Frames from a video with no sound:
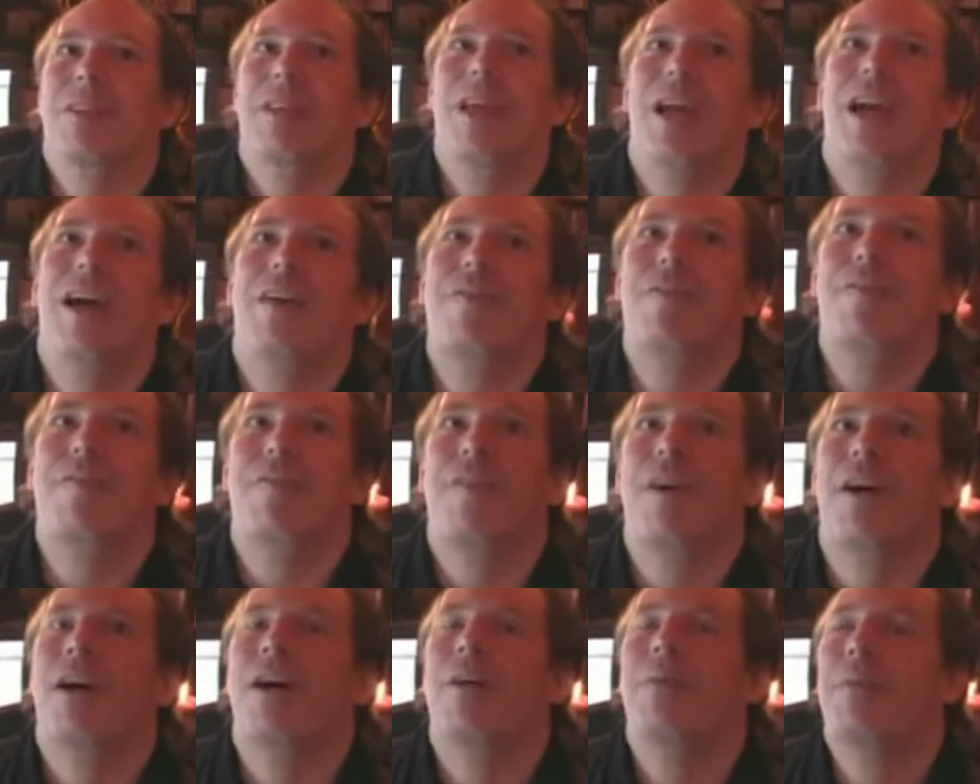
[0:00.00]
They have a
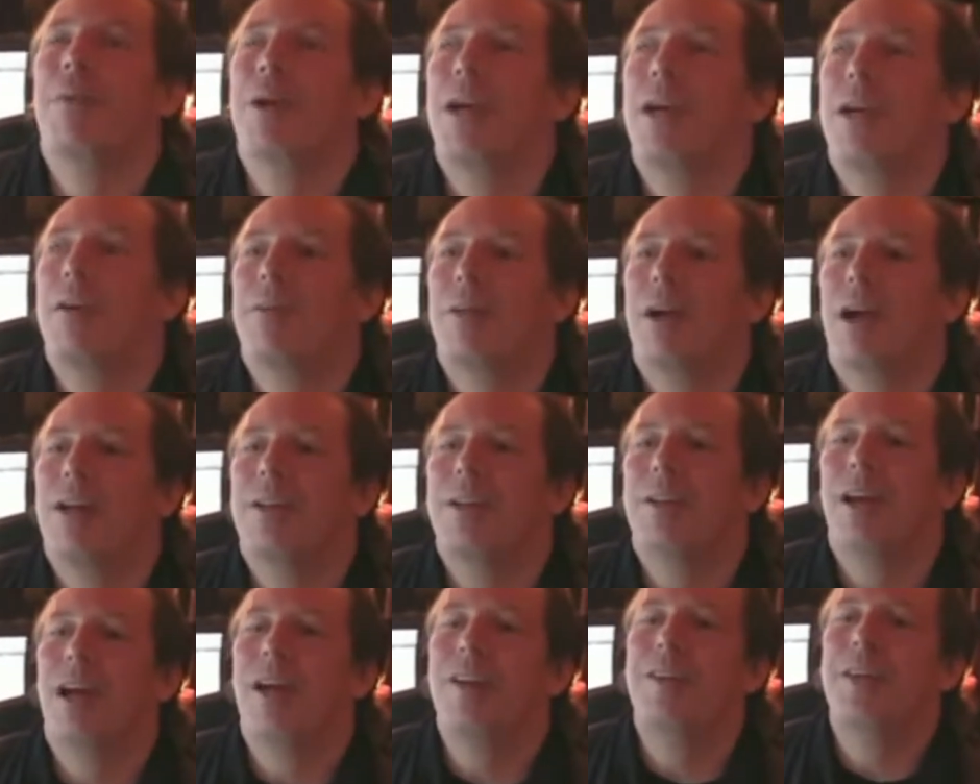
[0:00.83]
far away. I
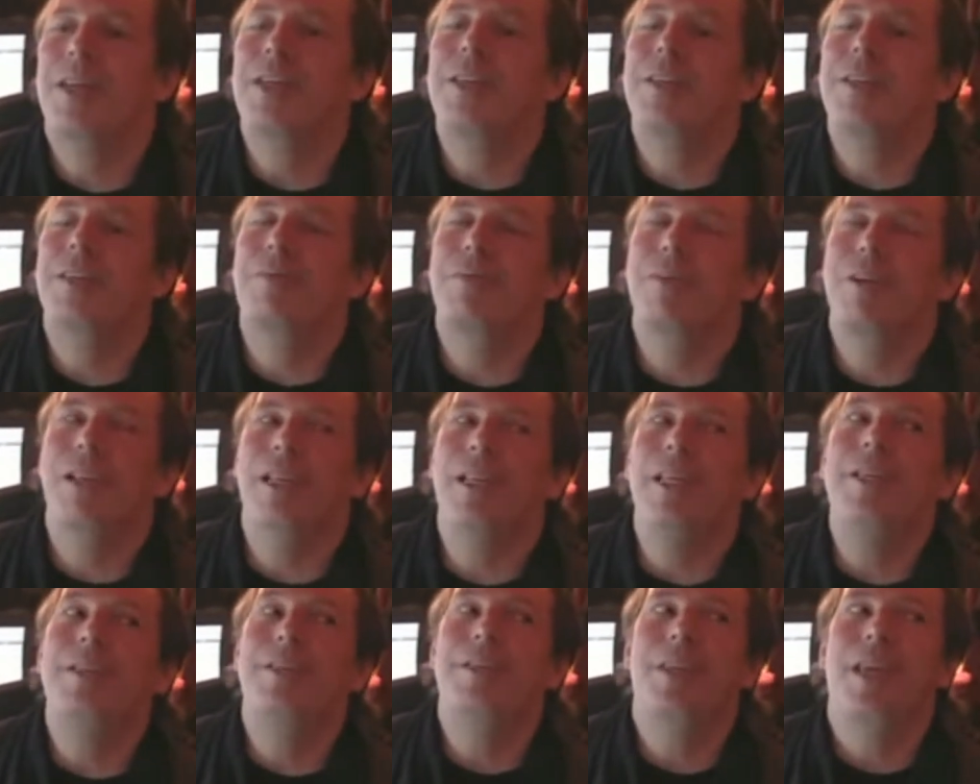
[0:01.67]
think the
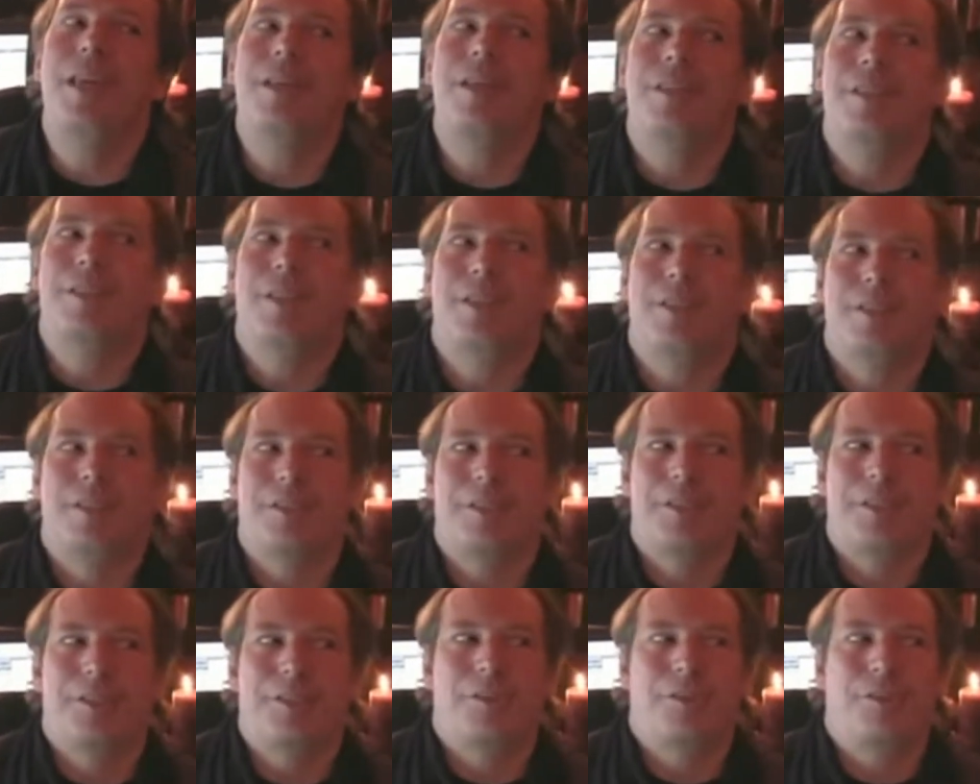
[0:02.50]
release date
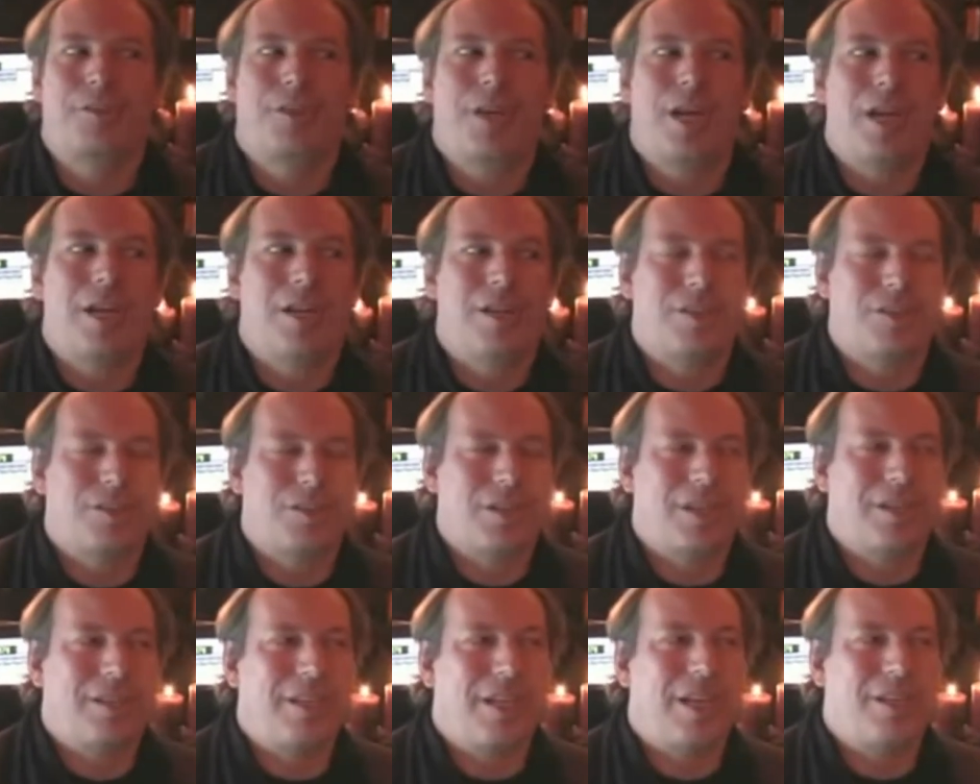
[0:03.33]
just
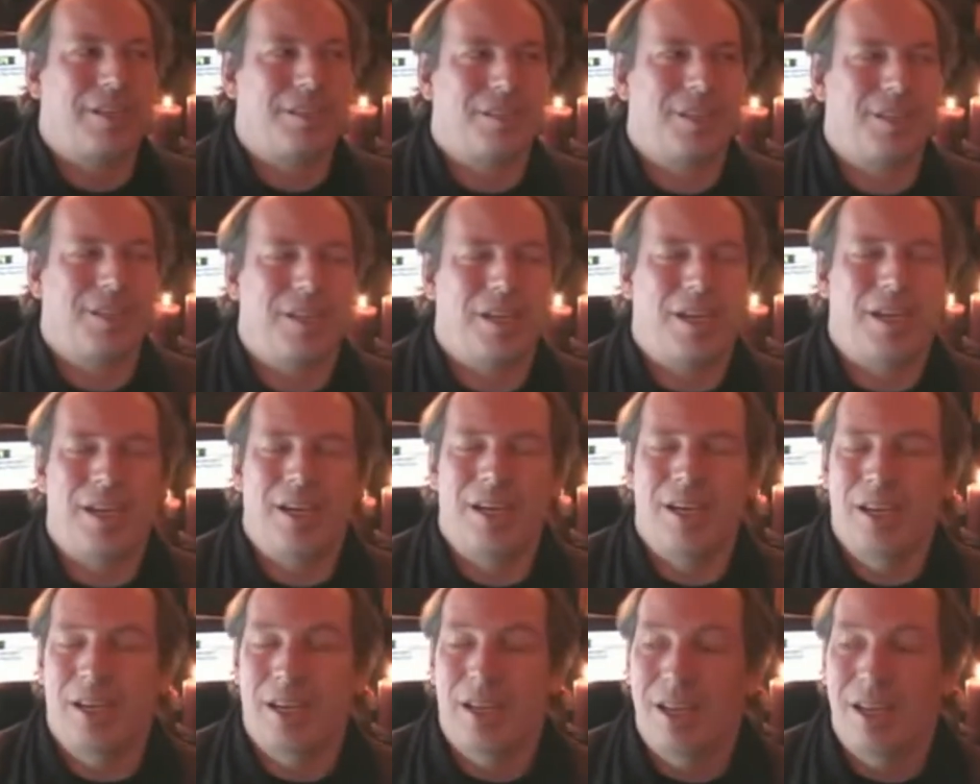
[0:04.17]
changed yesterday.